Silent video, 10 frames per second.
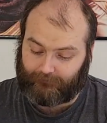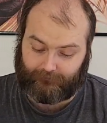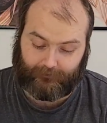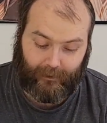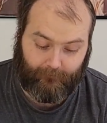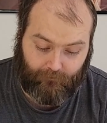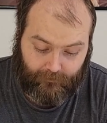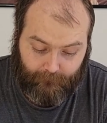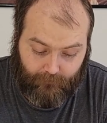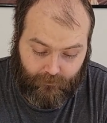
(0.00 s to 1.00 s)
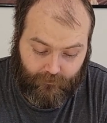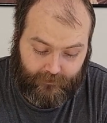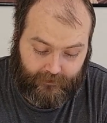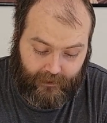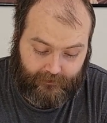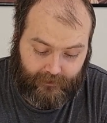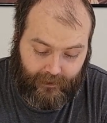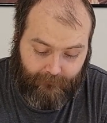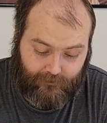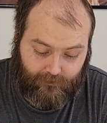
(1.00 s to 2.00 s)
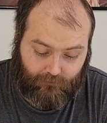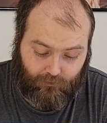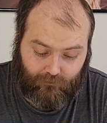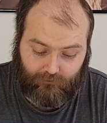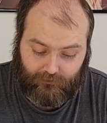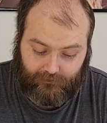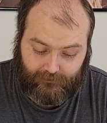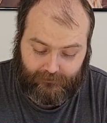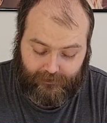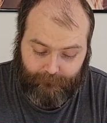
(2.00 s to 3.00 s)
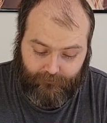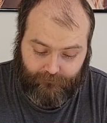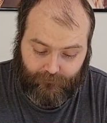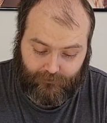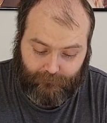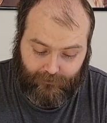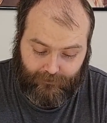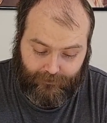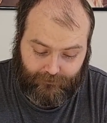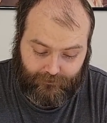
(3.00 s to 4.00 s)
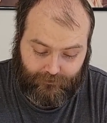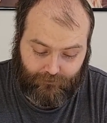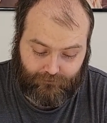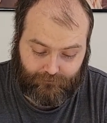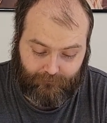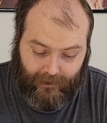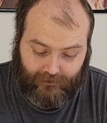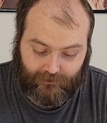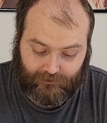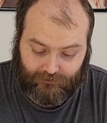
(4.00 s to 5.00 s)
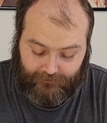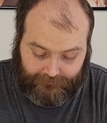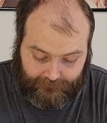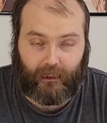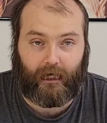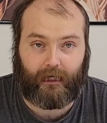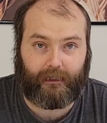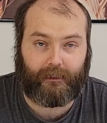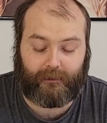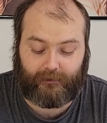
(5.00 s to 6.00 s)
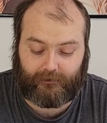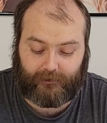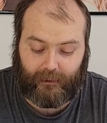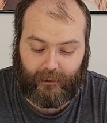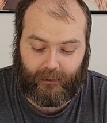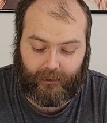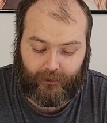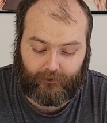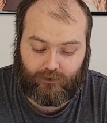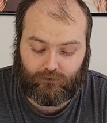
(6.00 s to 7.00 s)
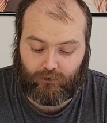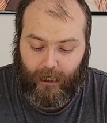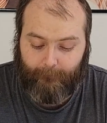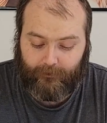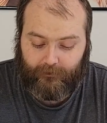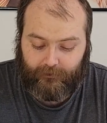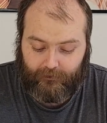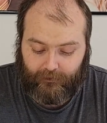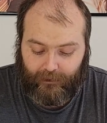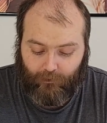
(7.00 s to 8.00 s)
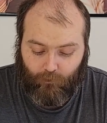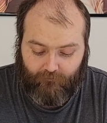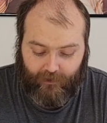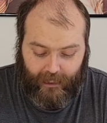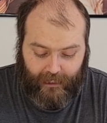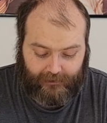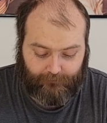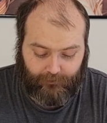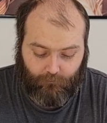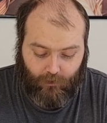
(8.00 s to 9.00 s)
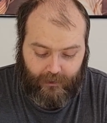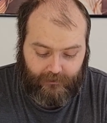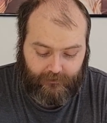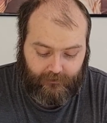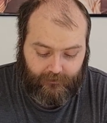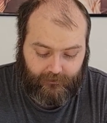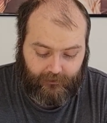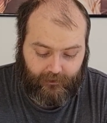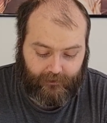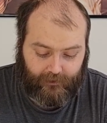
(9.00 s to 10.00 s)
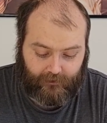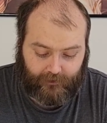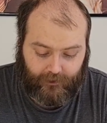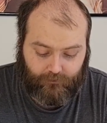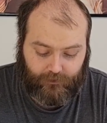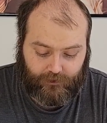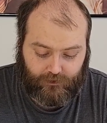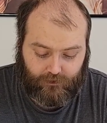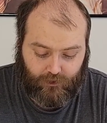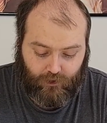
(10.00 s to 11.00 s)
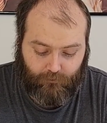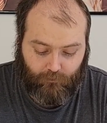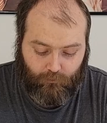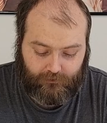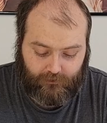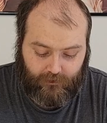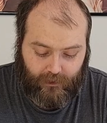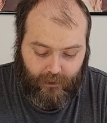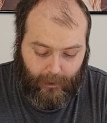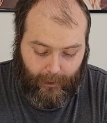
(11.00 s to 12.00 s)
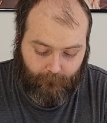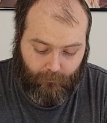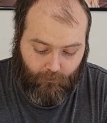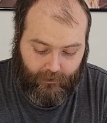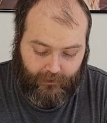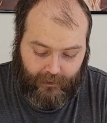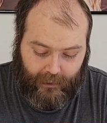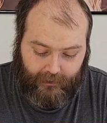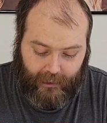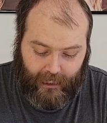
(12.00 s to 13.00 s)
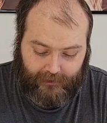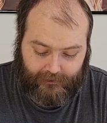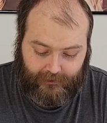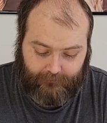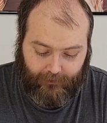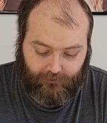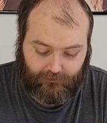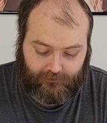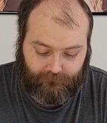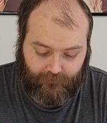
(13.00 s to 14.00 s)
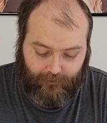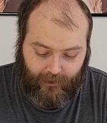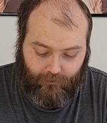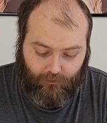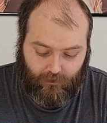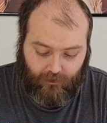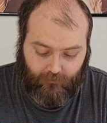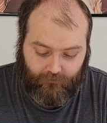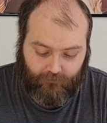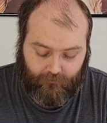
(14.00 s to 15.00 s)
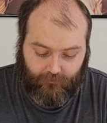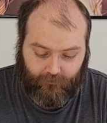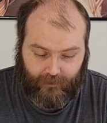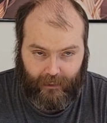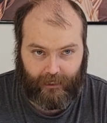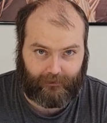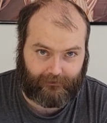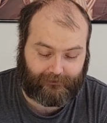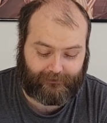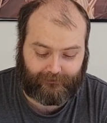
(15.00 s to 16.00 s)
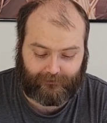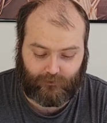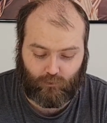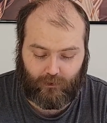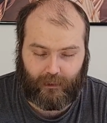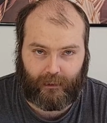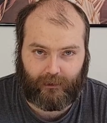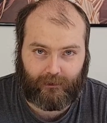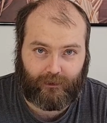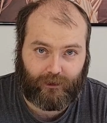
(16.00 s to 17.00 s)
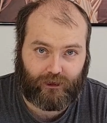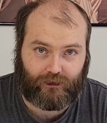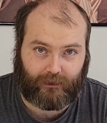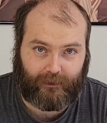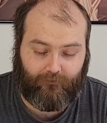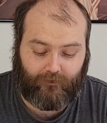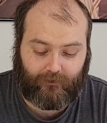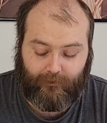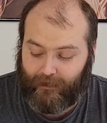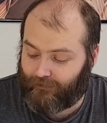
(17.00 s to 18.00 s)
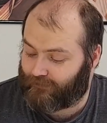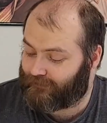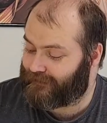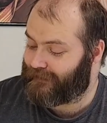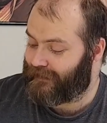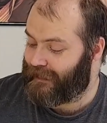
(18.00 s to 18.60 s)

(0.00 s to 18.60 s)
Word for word: Um, I'm going to murder this guy's name, so we'll skip the first part and just go to Magistrate. Uh, he is a uh, two drop. Uh, one of that has to be white. Uh, he is a creature, human wizard. Your opponent cannot cast spells from anywhere other than their hands. So uh, shut down their commanders.